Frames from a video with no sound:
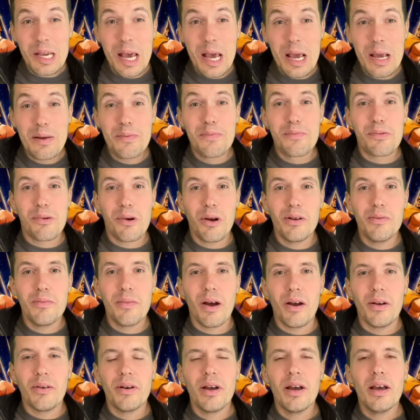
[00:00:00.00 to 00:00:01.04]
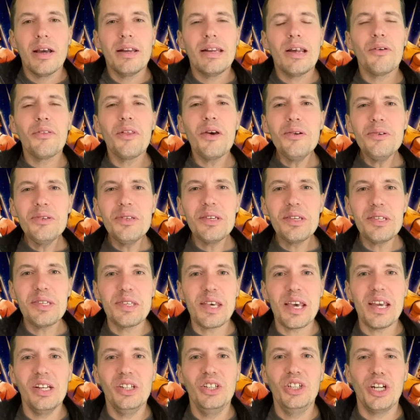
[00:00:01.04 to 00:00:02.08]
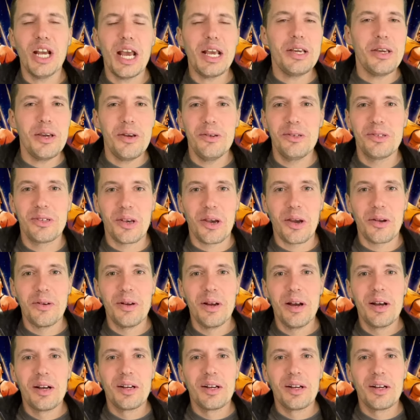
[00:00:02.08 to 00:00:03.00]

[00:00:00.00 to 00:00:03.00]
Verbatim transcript: a promo. Now, those that say Jey Uso